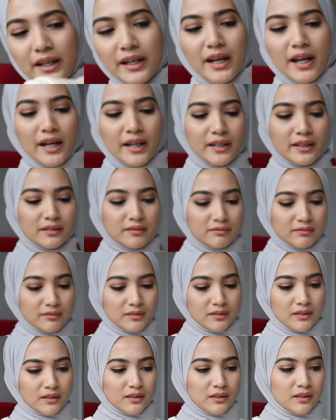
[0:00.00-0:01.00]
And then
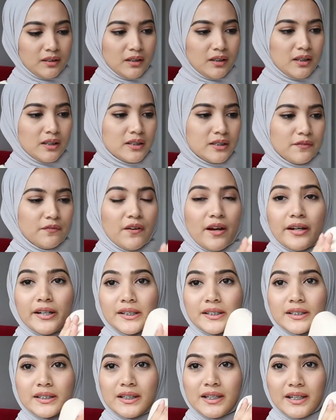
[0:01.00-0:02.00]

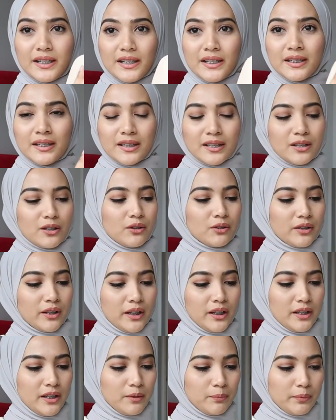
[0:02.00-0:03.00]
very sleek.
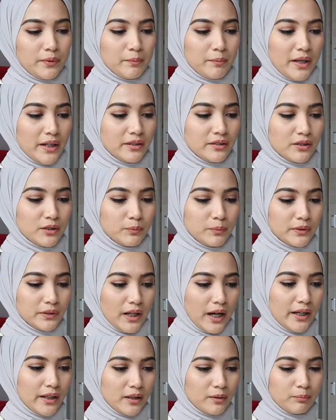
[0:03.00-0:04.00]
Okay, dia punya material
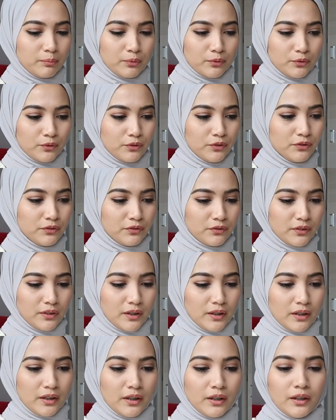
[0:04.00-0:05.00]
pun I approve.
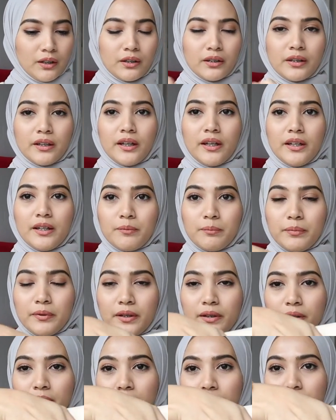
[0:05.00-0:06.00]
Okay, dia
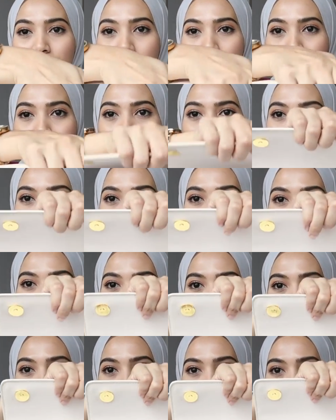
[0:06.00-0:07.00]
punya tu
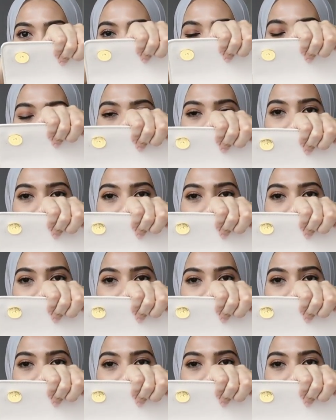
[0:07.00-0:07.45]
macam ni.